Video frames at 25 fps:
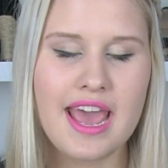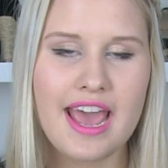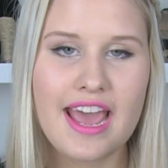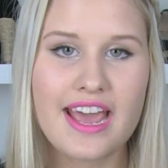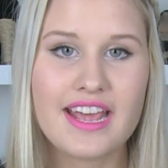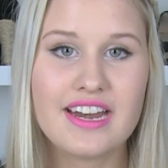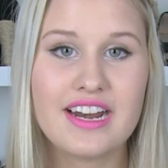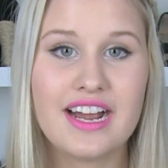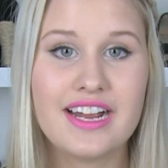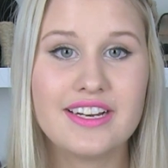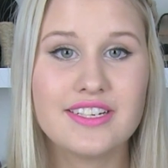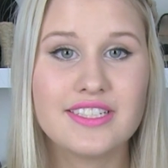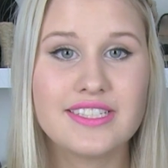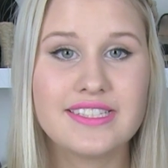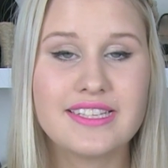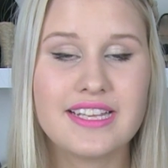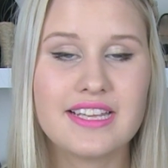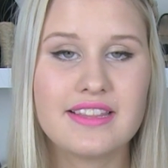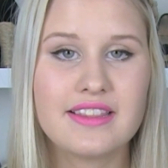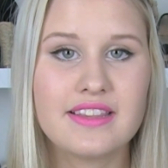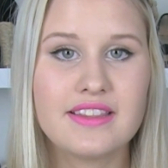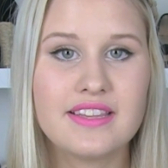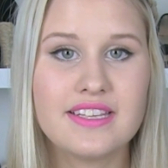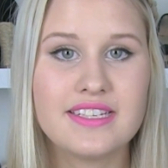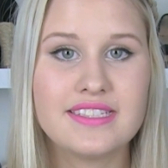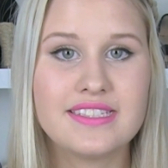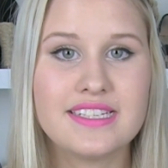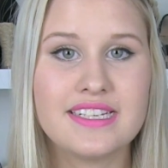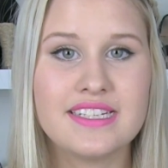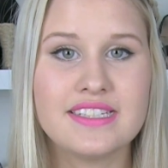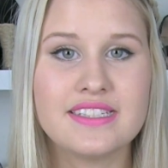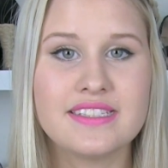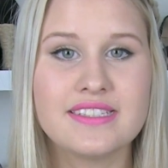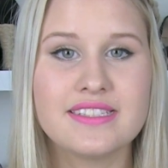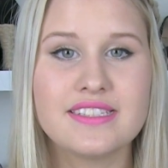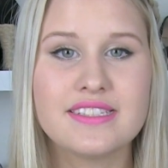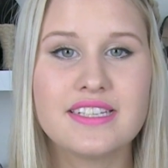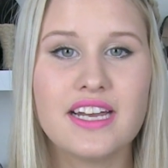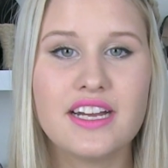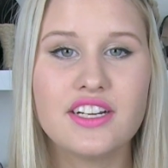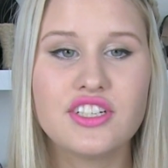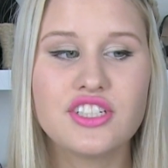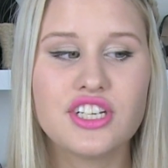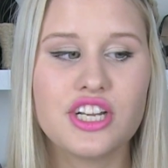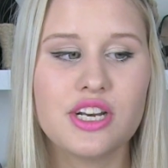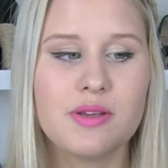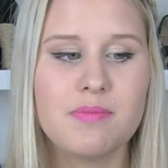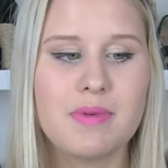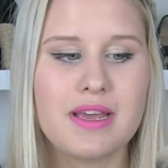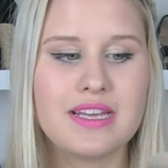And I just think this is
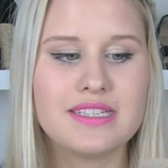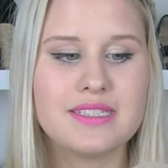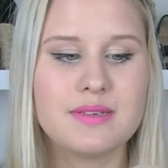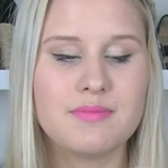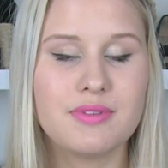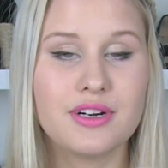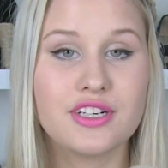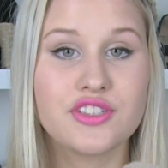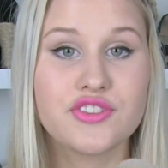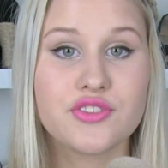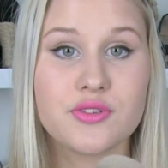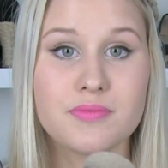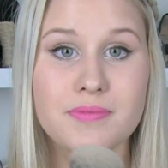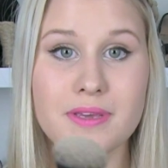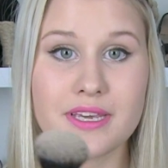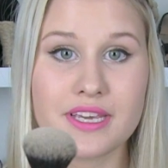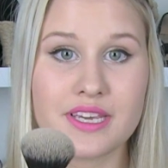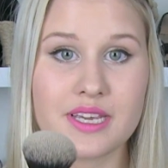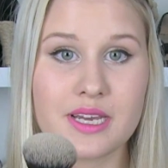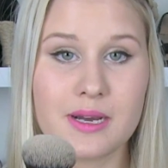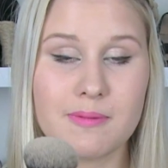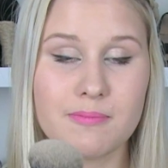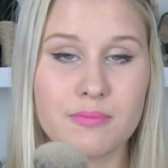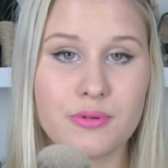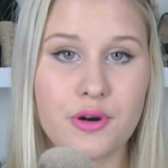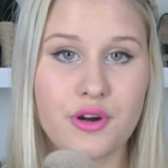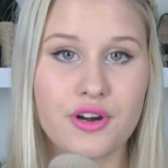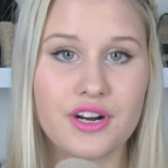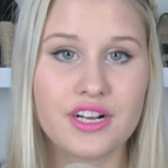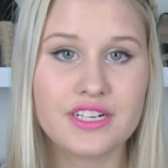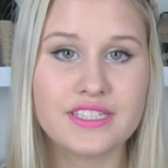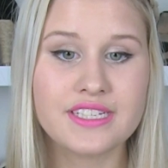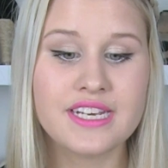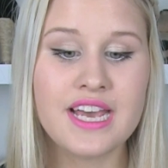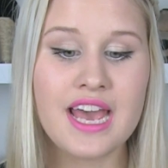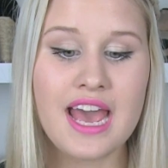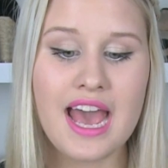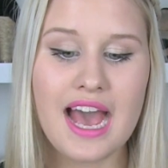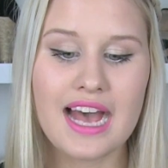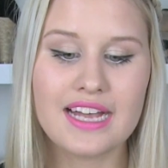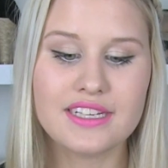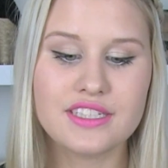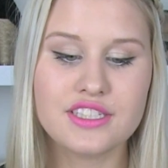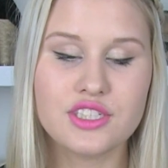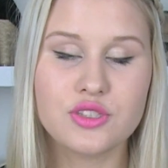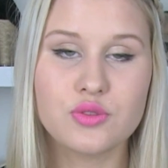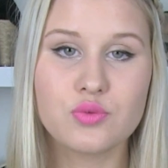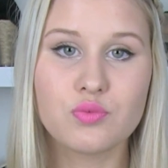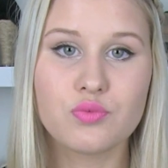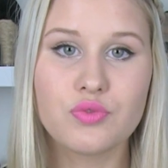such an amazing brush for picking up product,
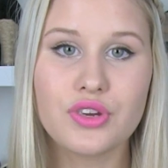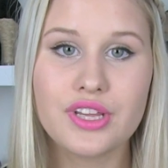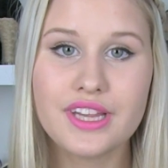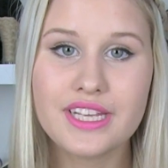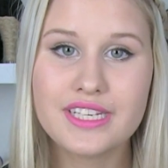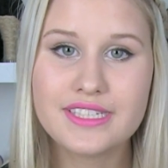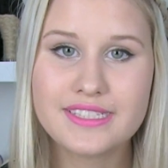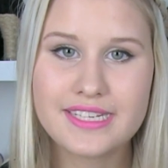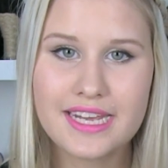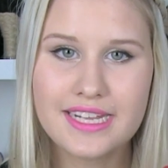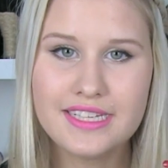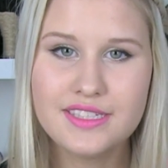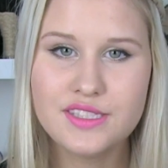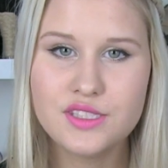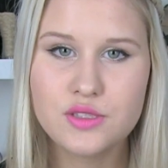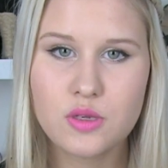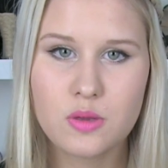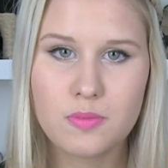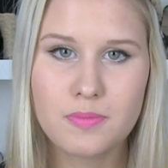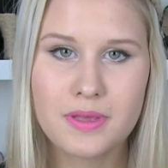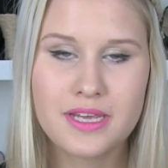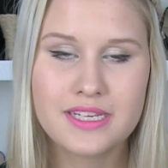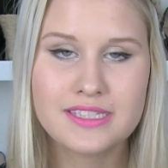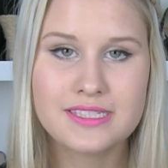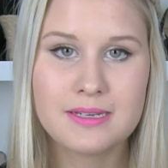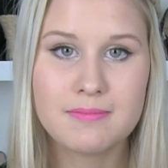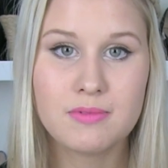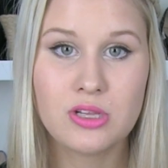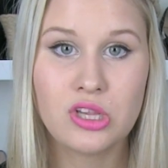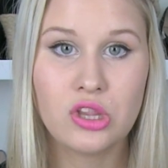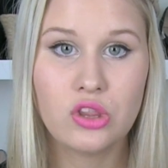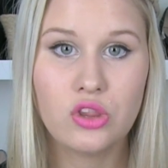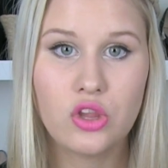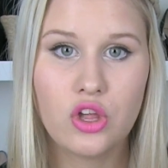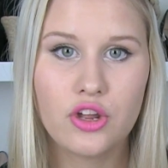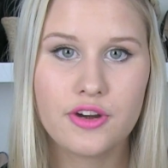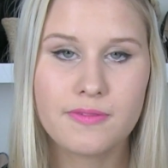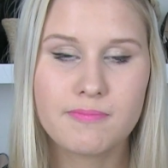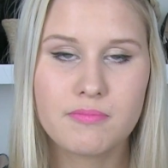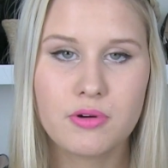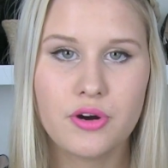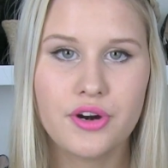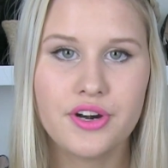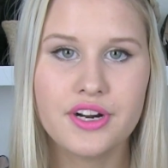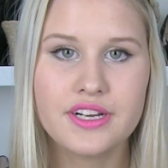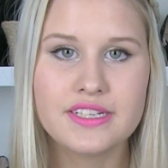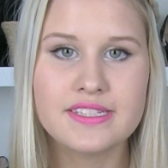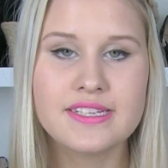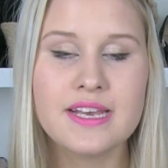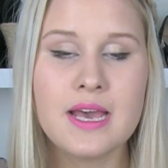as it's really dense, so it picks up a lot of
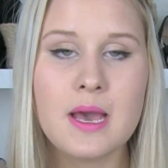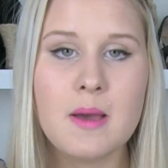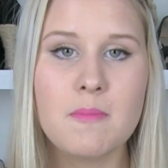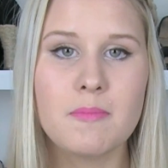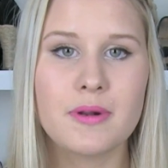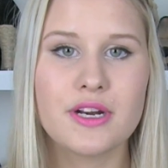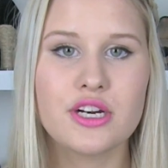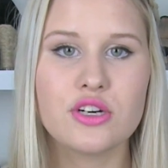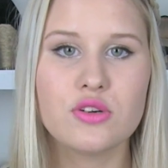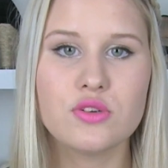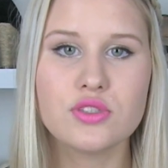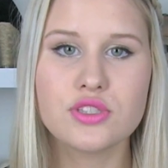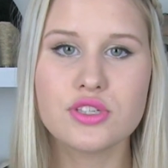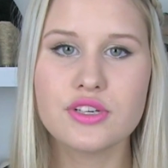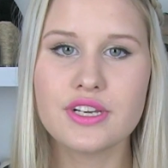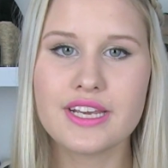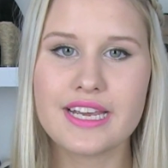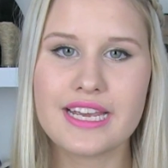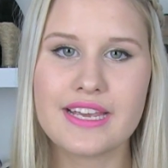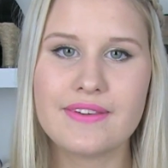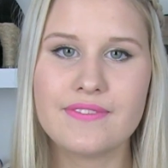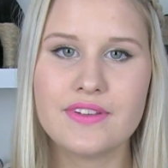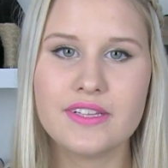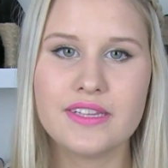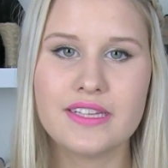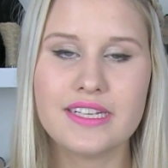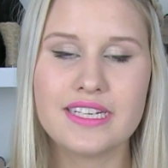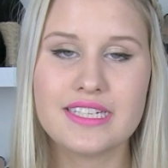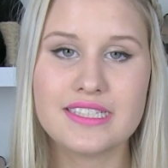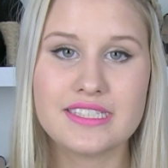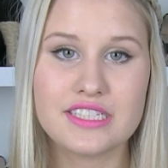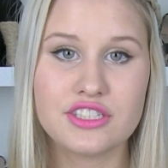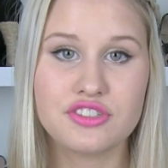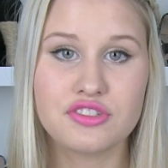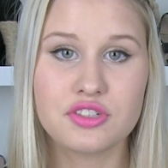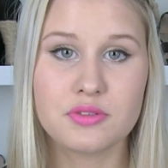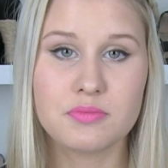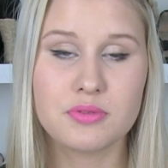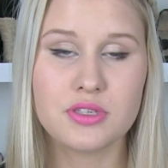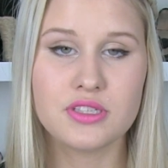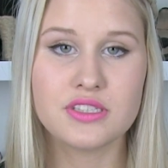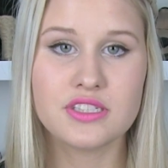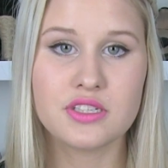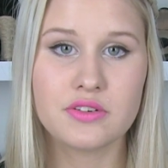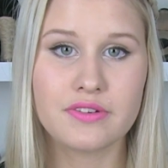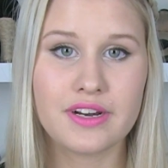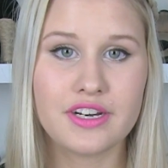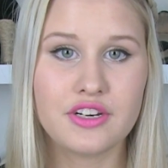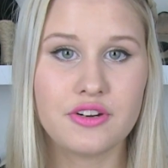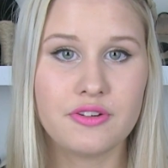product, but it also evenly
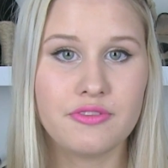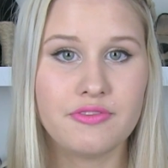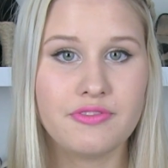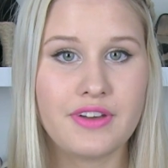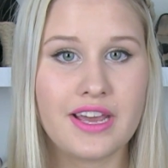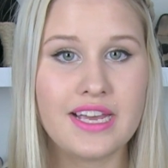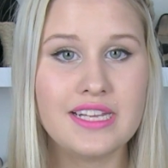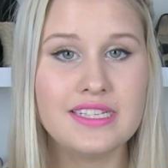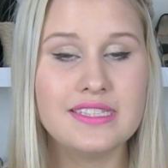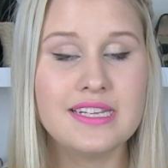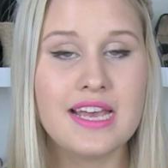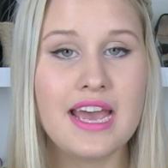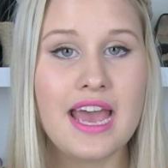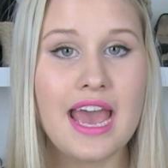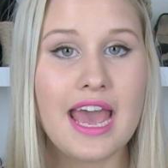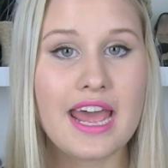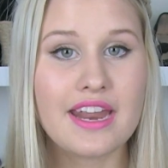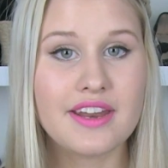distributes it around your face.